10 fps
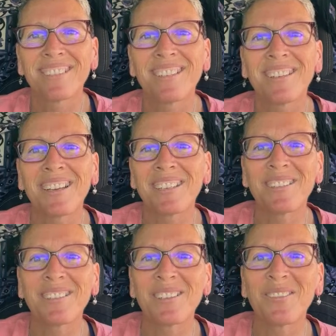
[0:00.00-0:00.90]
You guys
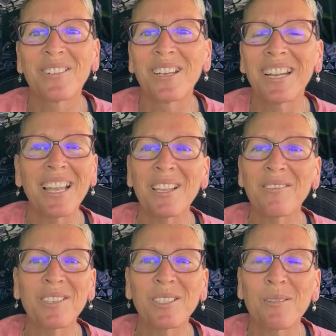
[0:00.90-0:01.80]
are so fun. I love
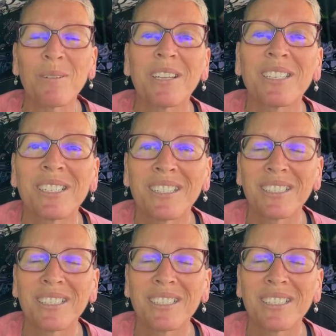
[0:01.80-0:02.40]
you so much.